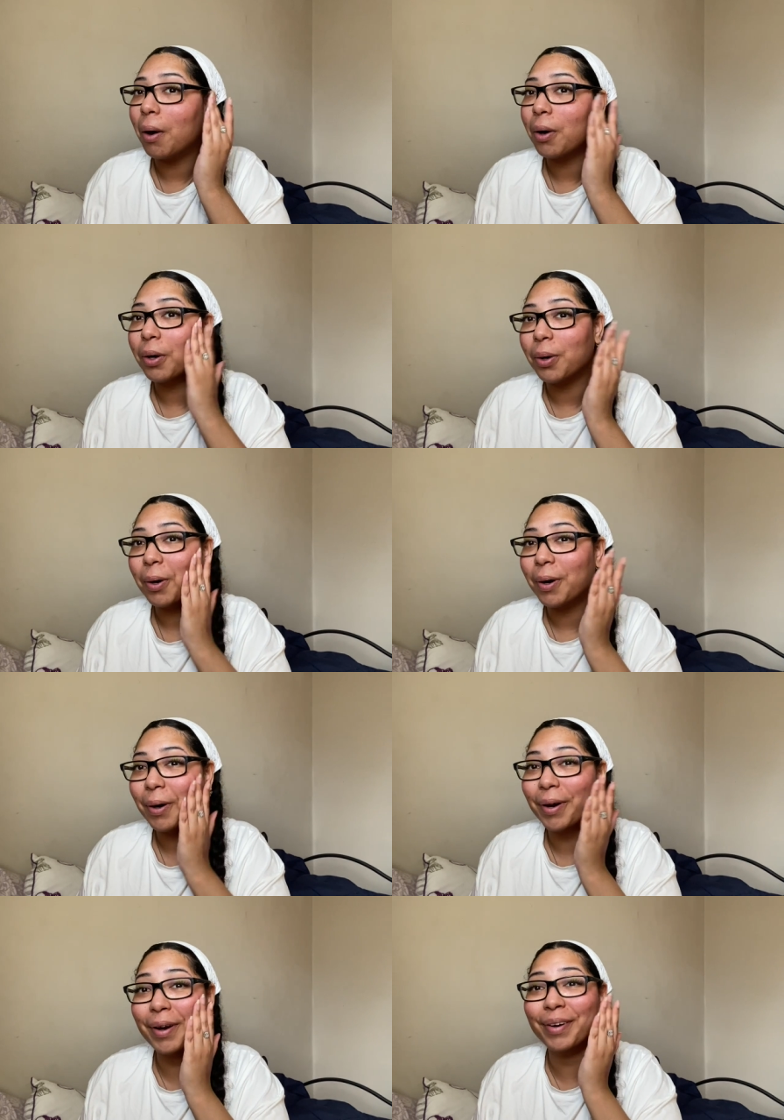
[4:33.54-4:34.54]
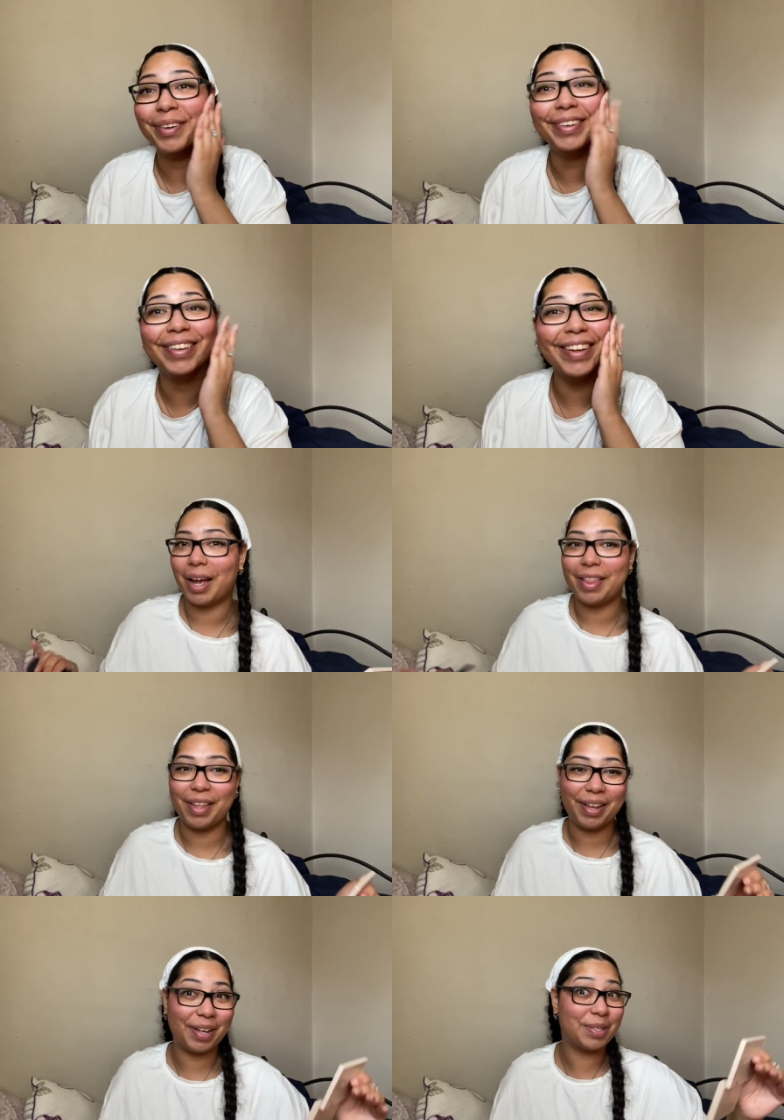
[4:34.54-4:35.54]
Or nor? I
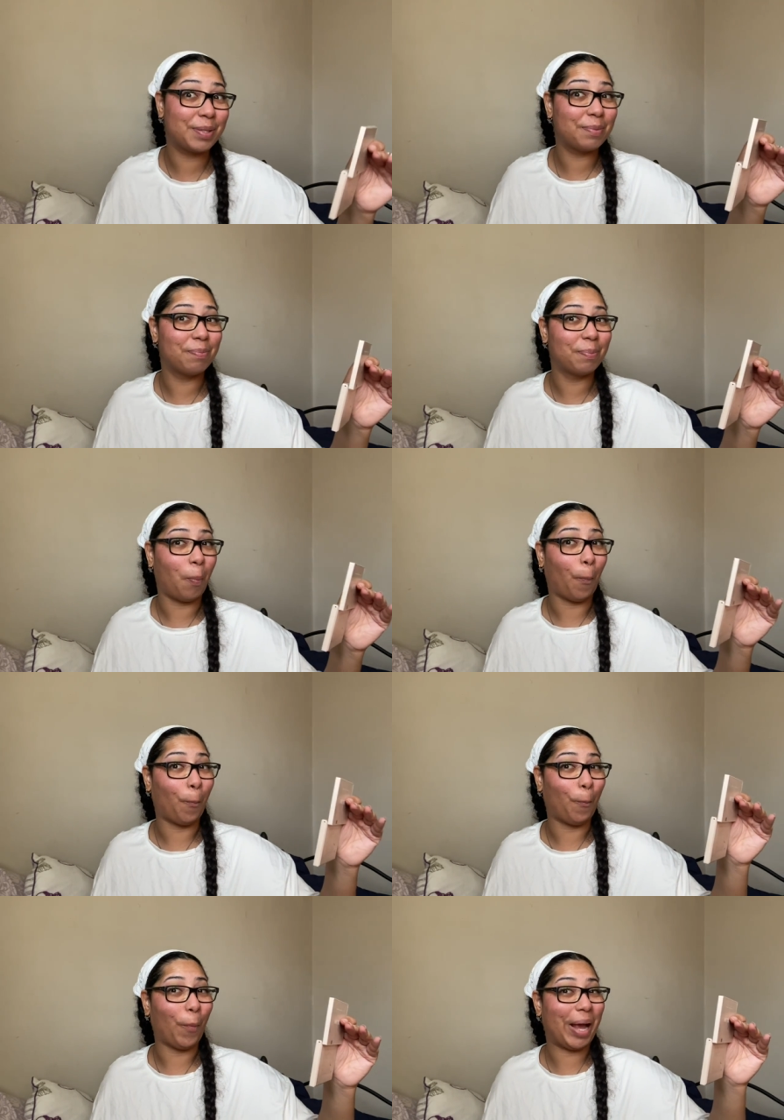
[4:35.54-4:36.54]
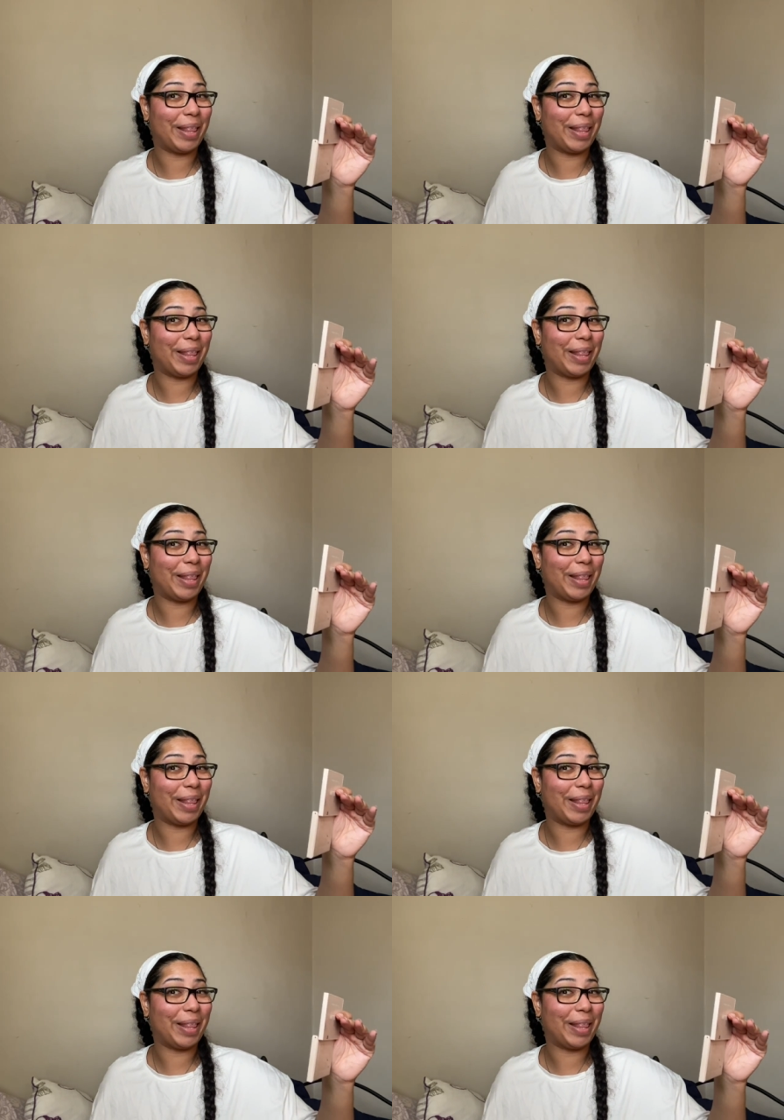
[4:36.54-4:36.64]
think it's, I